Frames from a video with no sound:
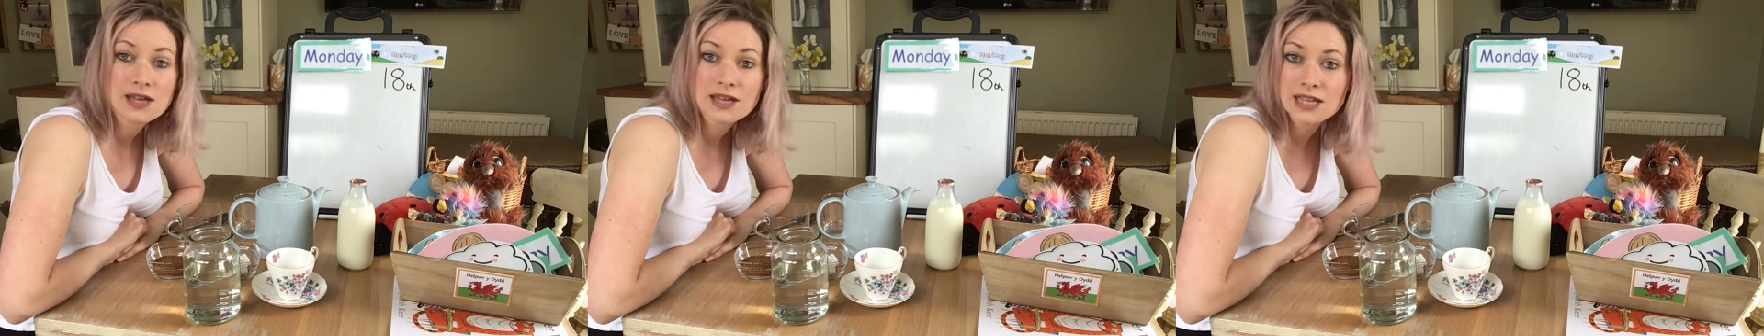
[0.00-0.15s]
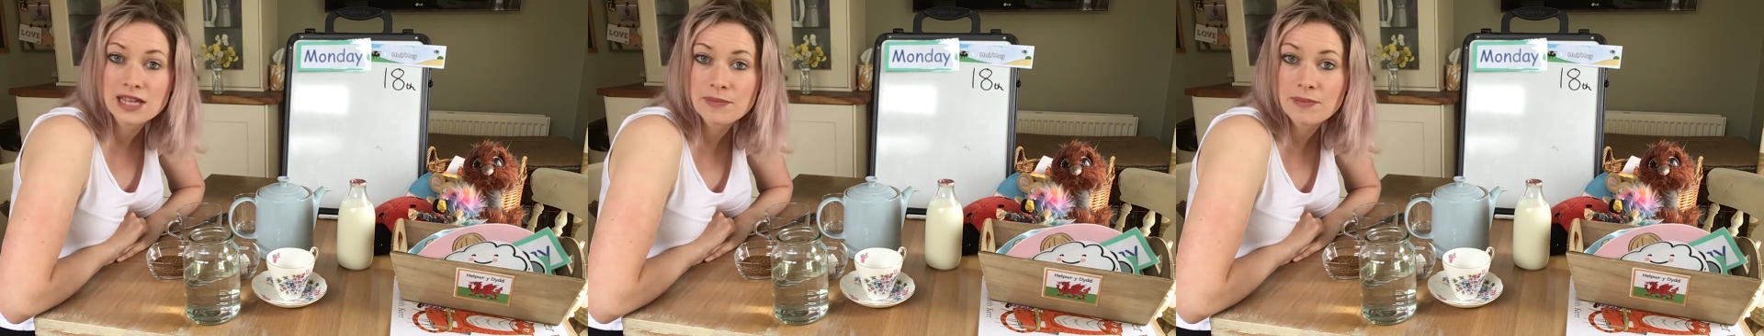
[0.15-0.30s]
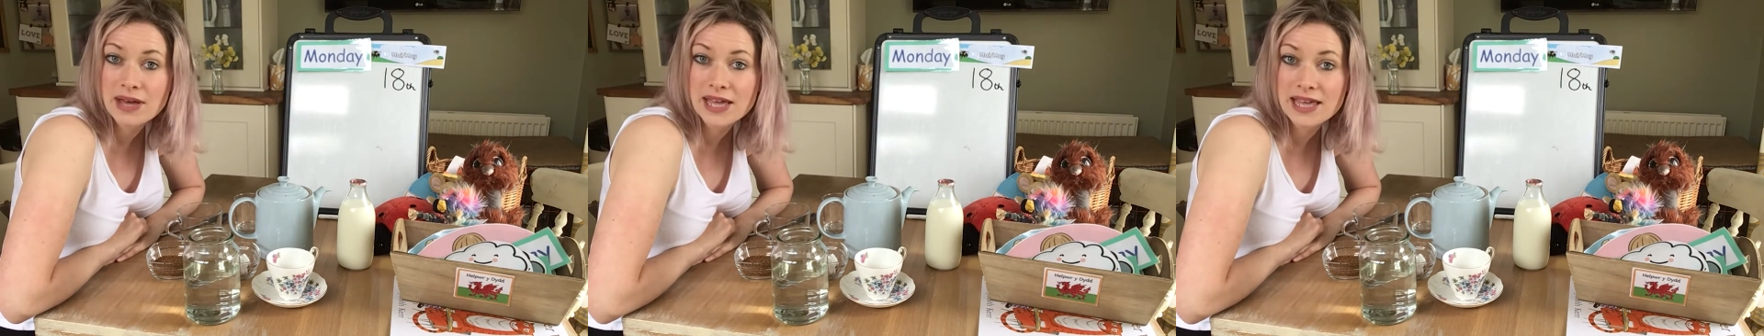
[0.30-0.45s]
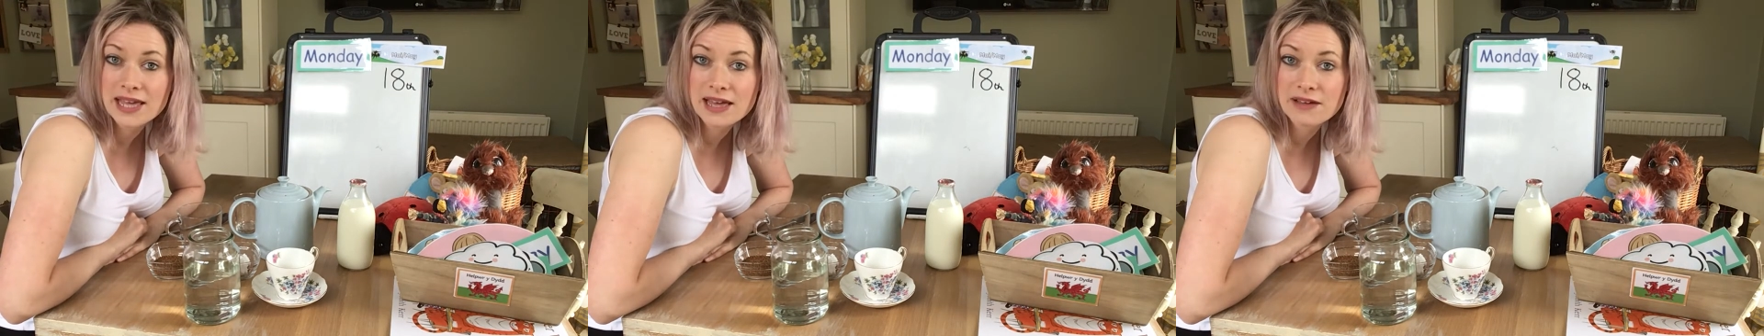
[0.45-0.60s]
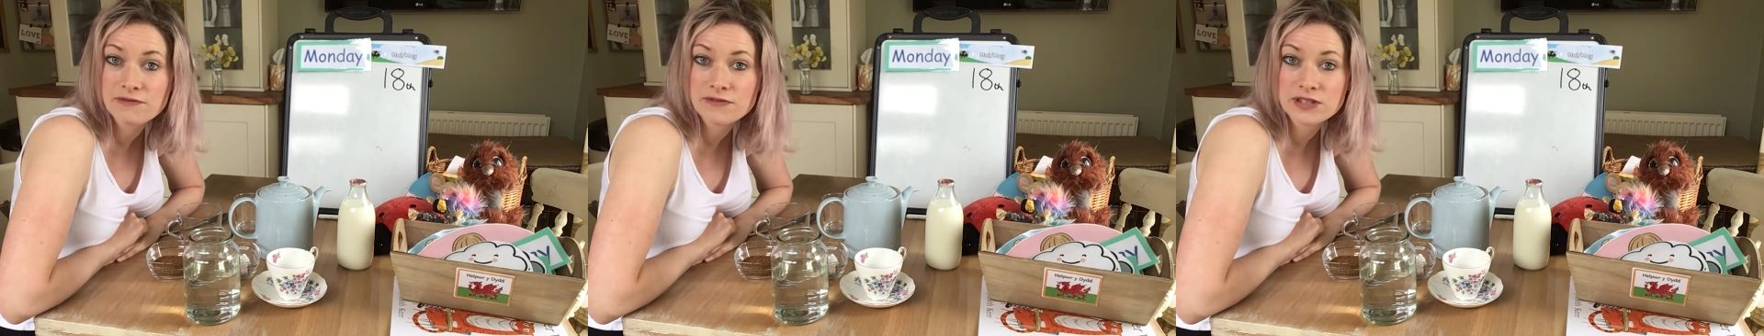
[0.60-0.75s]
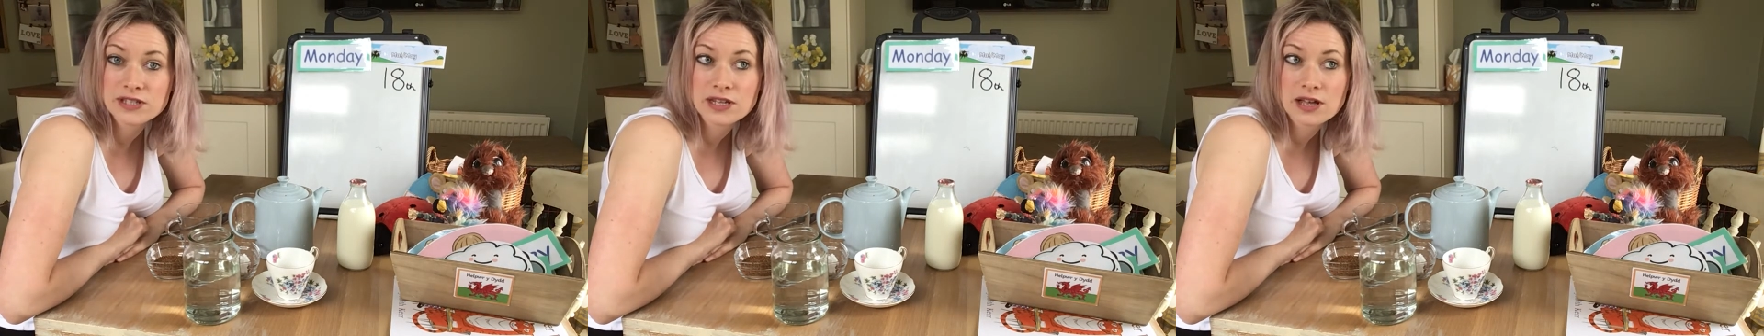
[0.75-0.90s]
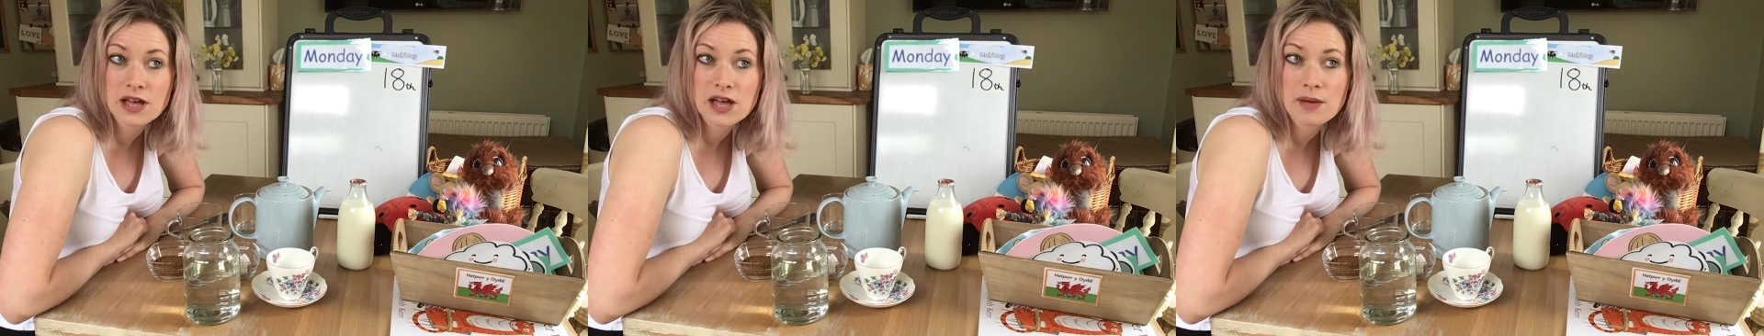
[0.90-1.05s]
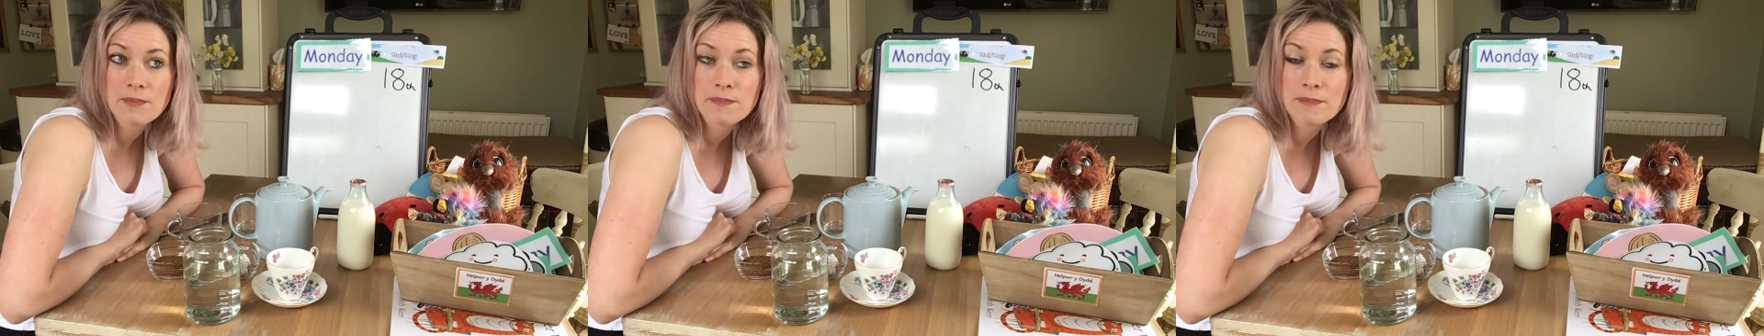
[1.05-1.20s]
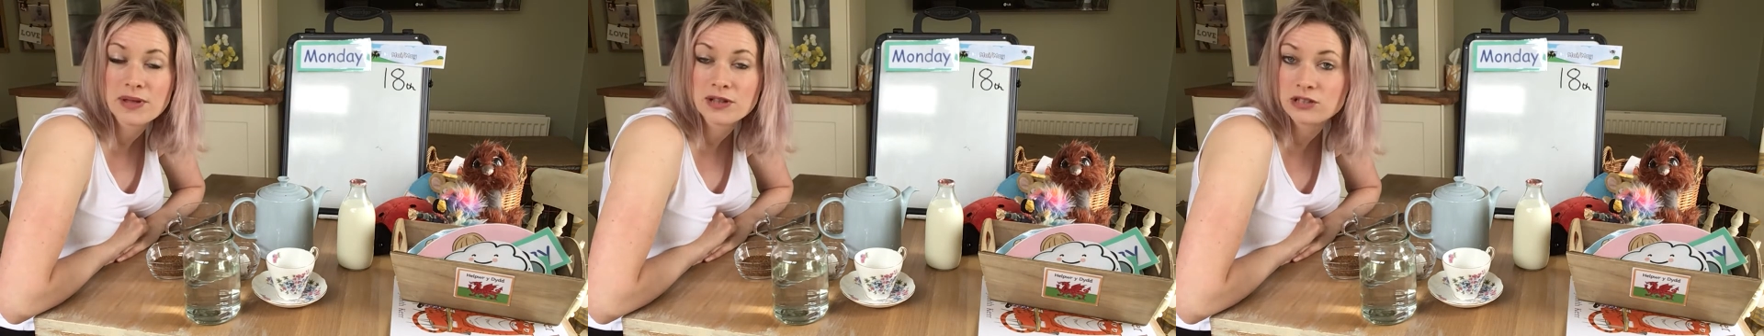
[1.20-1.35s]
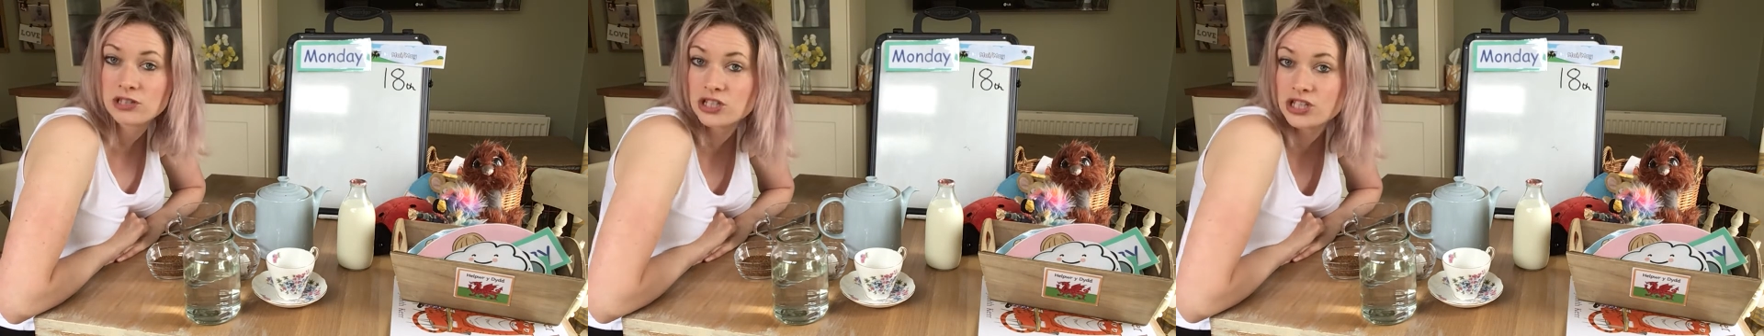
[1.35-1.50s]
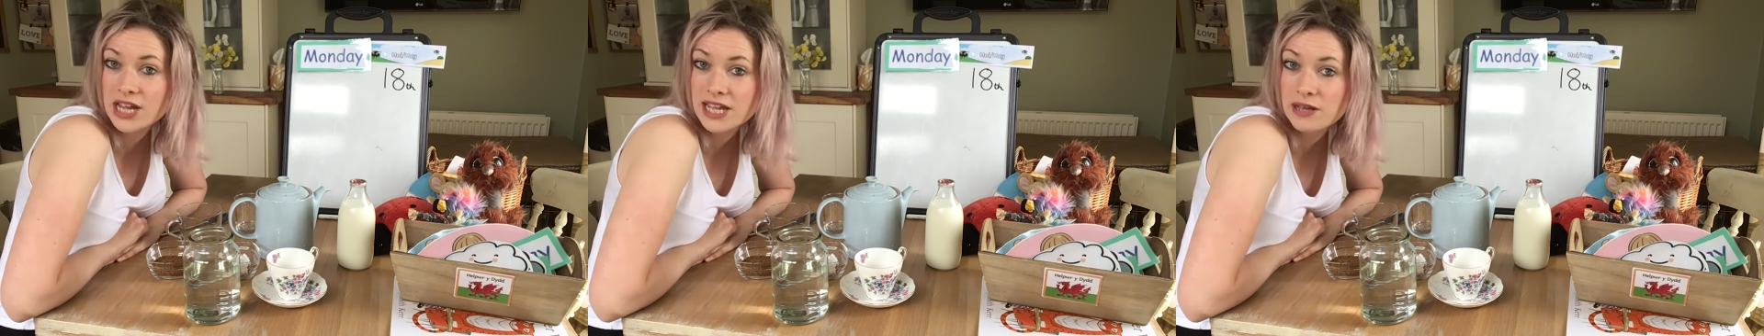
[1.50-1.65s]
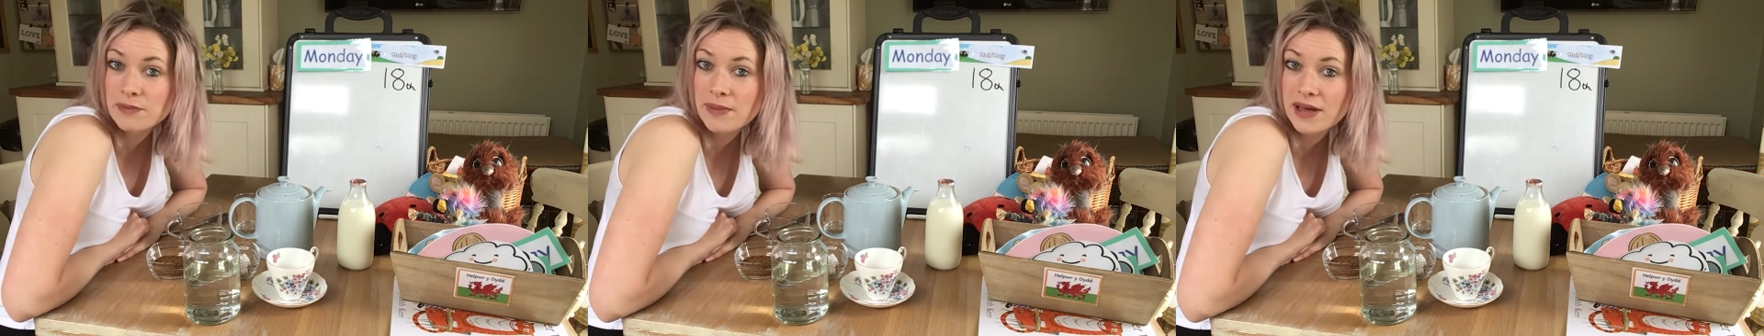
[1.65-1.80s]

You might have some milkshake